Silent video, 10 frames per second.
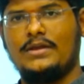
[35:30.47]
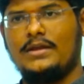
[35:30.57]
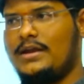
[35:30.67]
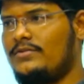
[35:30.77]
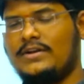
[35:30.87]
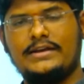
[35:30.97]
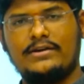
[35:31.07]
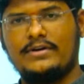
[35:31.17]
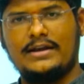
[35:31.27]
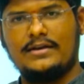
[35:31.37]
It will never
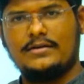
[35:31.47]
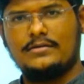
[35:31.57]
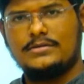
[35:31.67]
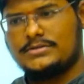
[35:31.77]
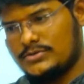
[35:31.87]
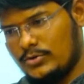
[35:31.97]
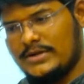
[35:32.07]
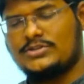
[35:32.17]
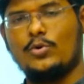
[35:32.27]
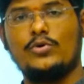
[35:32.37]
end. So
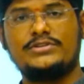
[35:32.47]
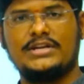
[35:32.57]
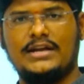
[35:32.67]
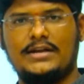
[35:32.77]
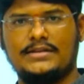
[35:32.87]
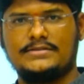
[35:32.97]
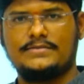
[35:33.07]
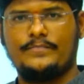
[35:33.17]
much ocean it is.